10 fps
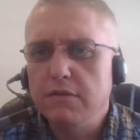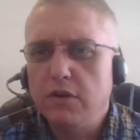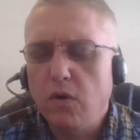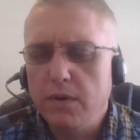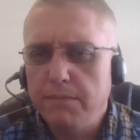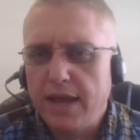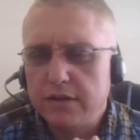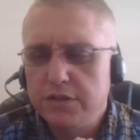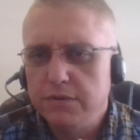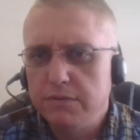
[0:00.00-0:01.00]
Going
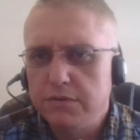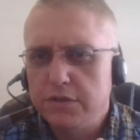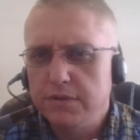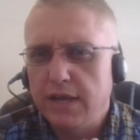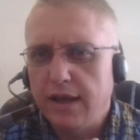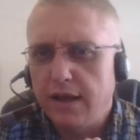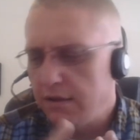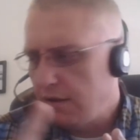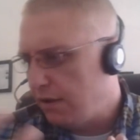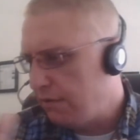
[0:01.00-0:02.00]
back to
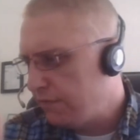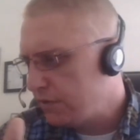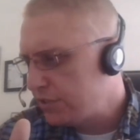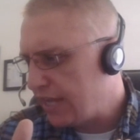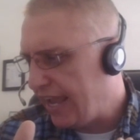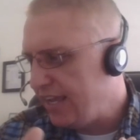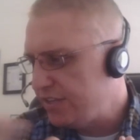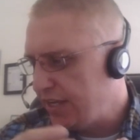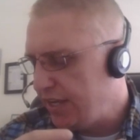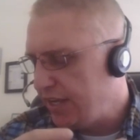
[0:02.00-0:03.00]
the verse
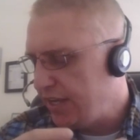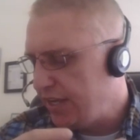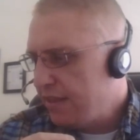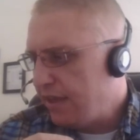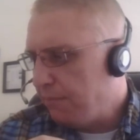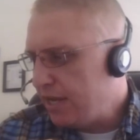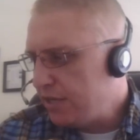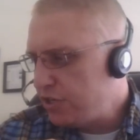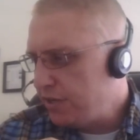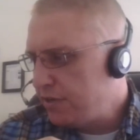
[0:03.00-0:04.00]
18 that
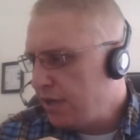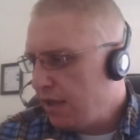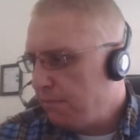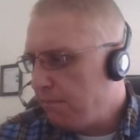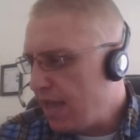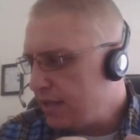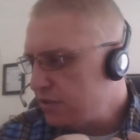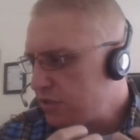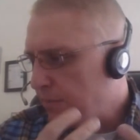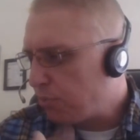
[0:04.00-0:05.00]
mentioned
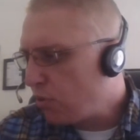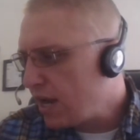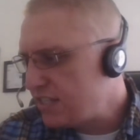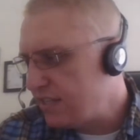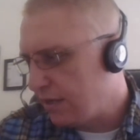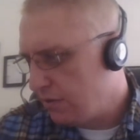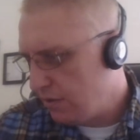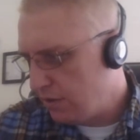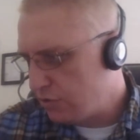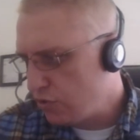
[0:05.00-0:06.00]
men suppressing
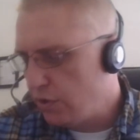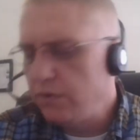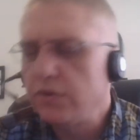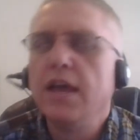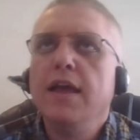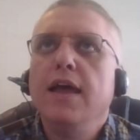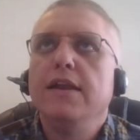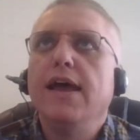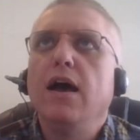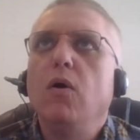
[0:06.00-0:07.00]
the truth.
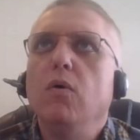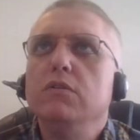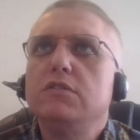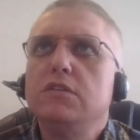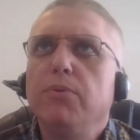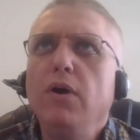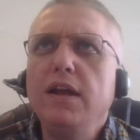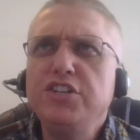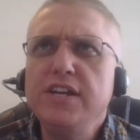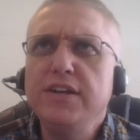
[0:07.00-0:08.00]
Now,
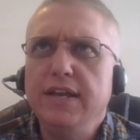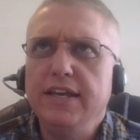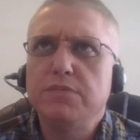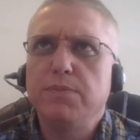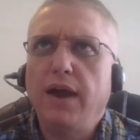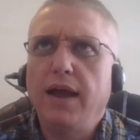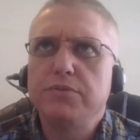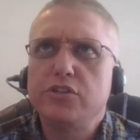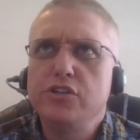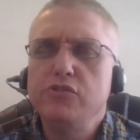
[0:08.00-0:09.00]
suppression is
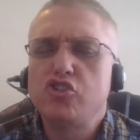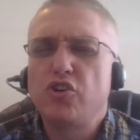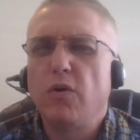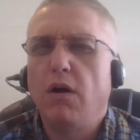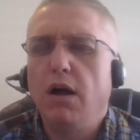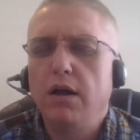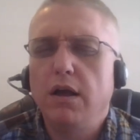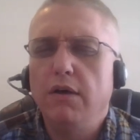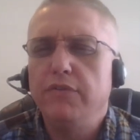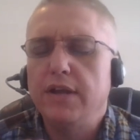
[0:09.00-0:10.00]
perhaps too strong
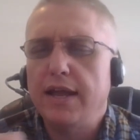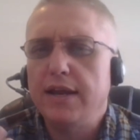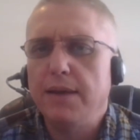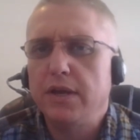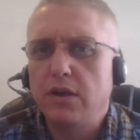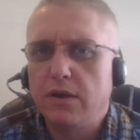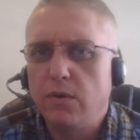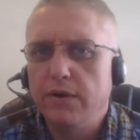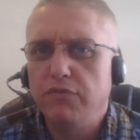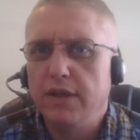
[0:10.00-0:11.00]
of a dynamic
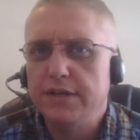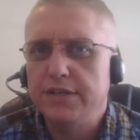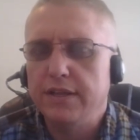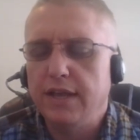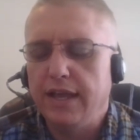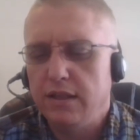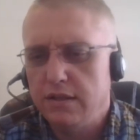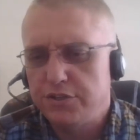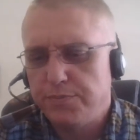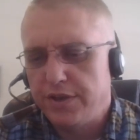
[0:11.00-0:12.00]
equivalent in the
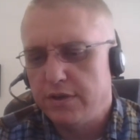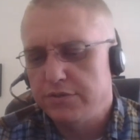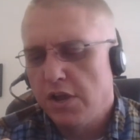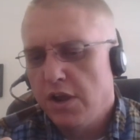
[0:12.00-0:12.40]
English, because